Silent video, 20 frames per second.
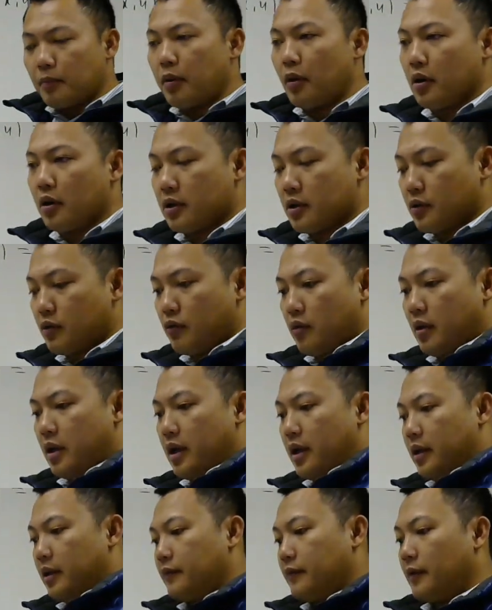points
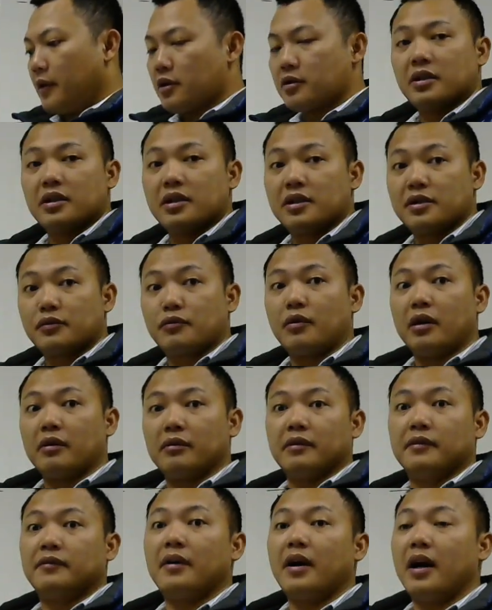where the function is well
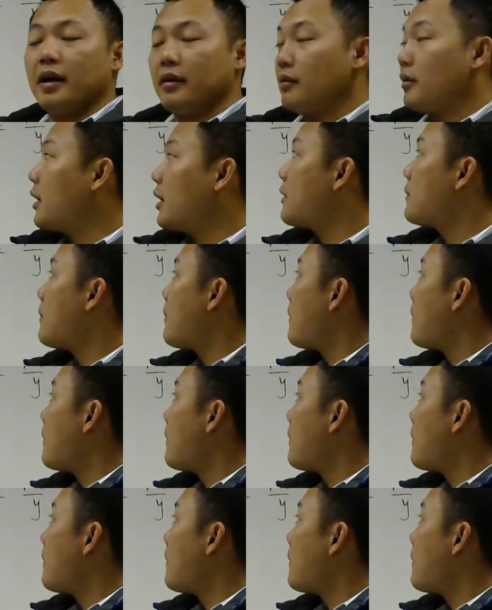defined, right?